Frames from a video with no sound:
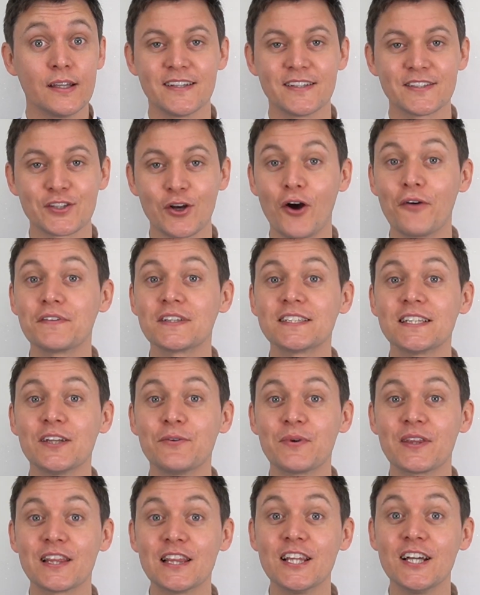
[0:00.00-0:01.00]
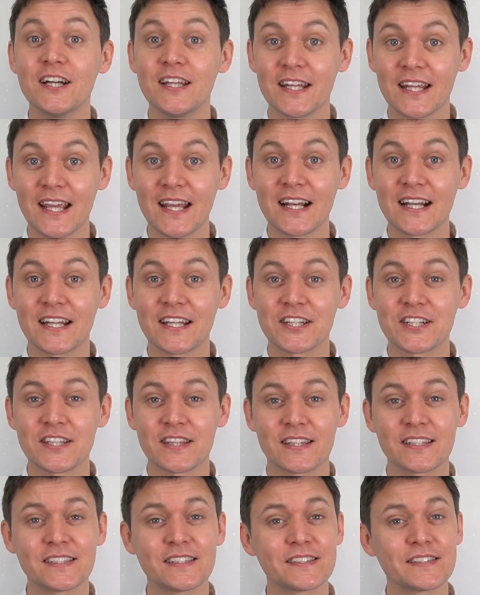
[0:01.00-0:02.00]
So obviously with learning English,
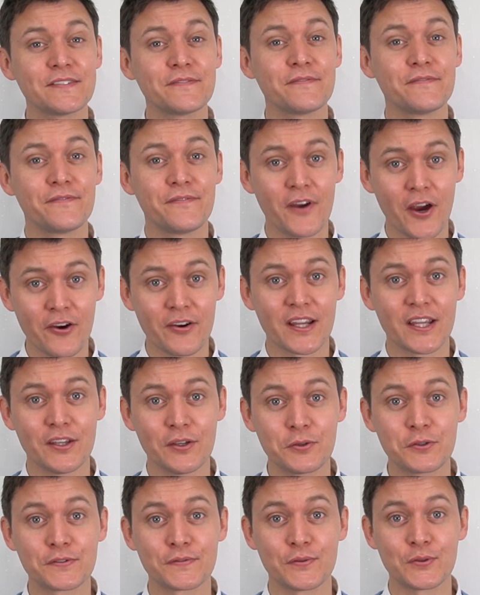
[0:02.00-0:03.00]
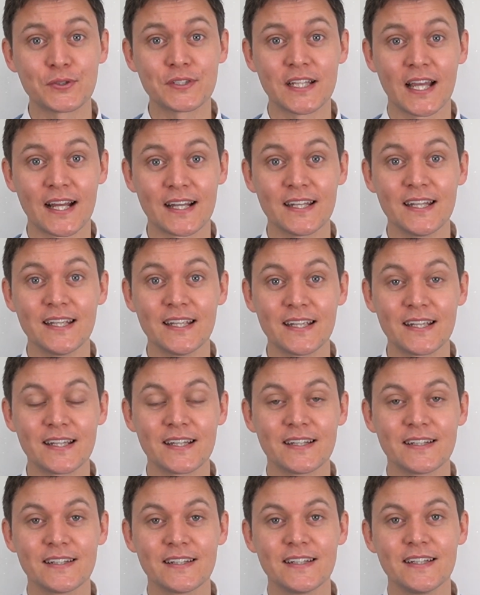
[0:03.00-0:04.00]
this is a very useful
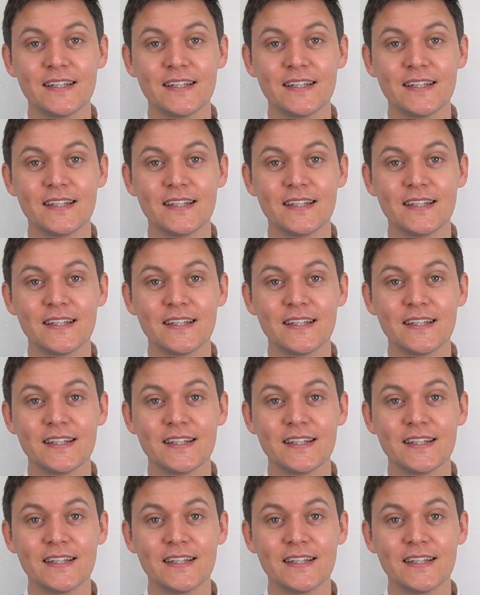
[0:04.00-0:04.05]
technique.